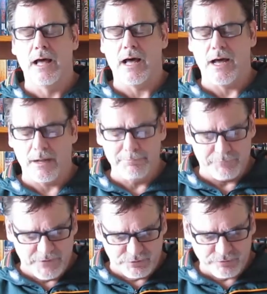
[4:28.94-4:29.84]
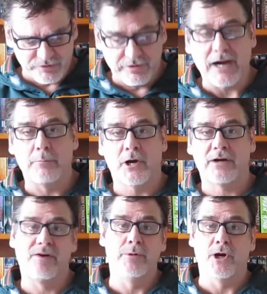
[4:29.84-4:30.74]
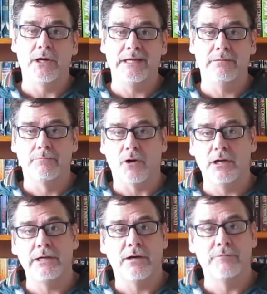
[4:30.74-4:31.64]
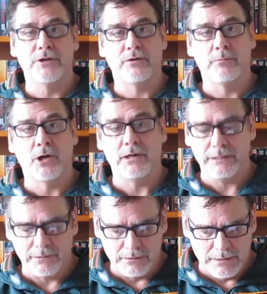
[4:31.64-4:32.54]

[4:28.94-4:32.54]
Um, this was created by CriminOlly, Ollie over at CriminOlly,